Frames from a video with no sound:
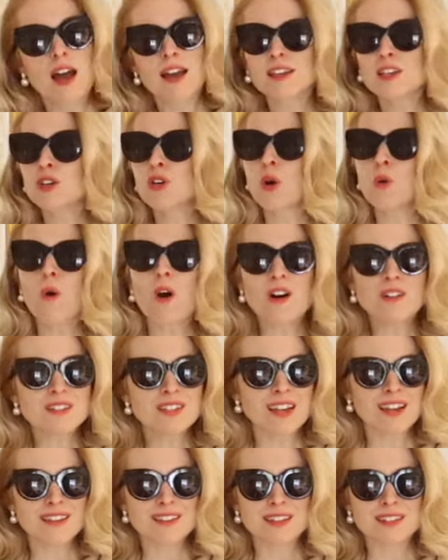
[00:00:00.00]
I could go all
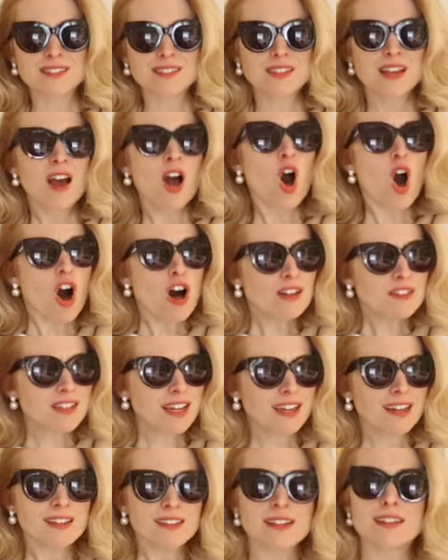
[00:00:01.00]
day in this, all
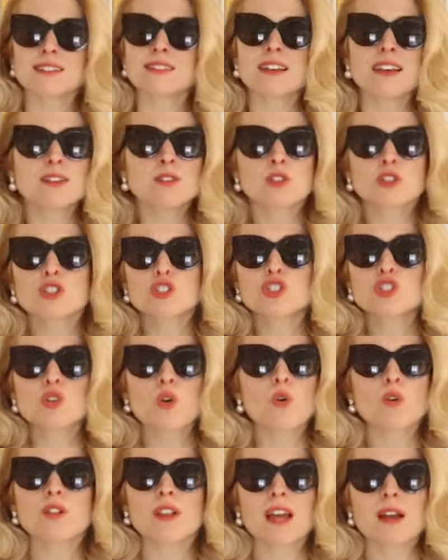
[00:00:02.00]
day in this, and look
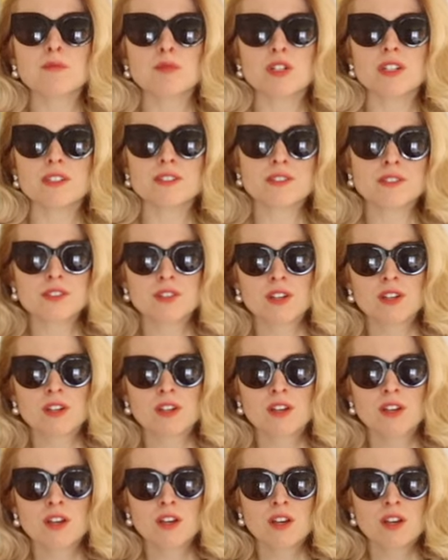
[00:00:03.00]
so glamorous.
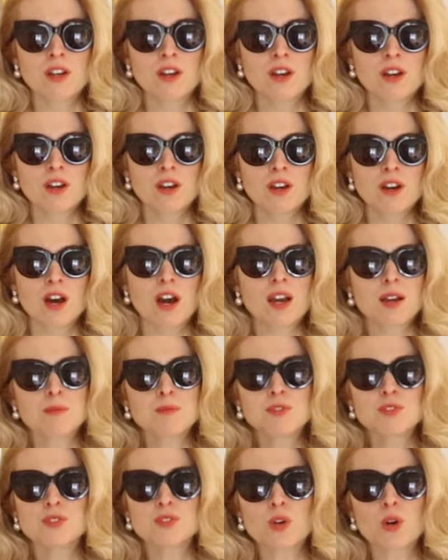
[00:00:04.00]

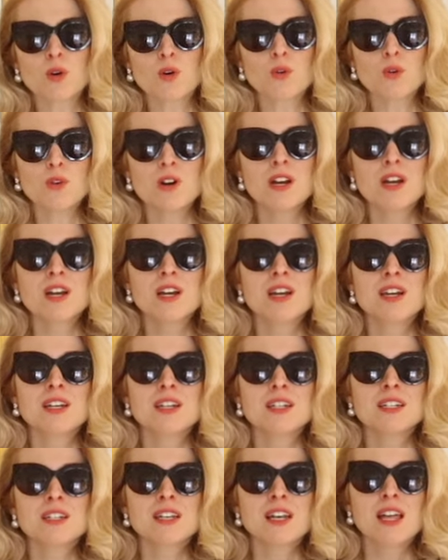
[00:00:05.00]
I'm so
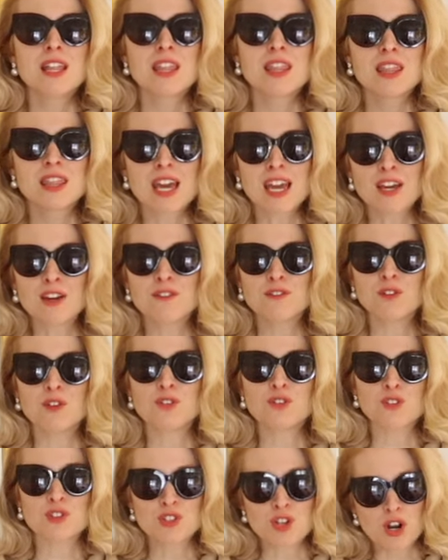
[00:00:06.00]
thankful
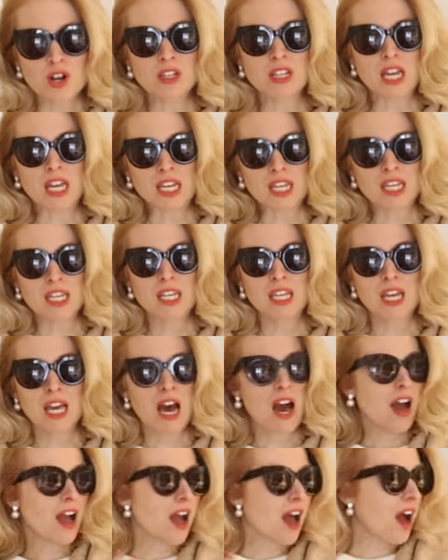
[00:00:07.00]
for Darling.
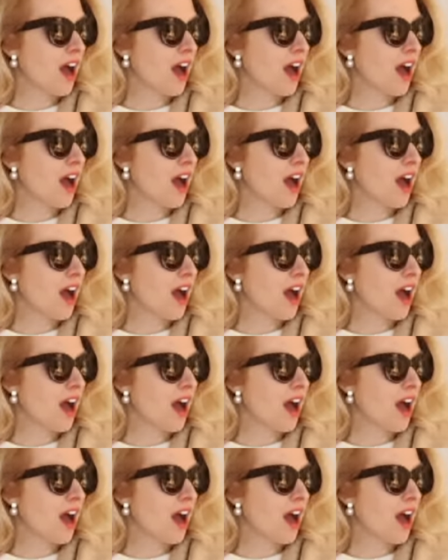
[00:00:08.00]
I,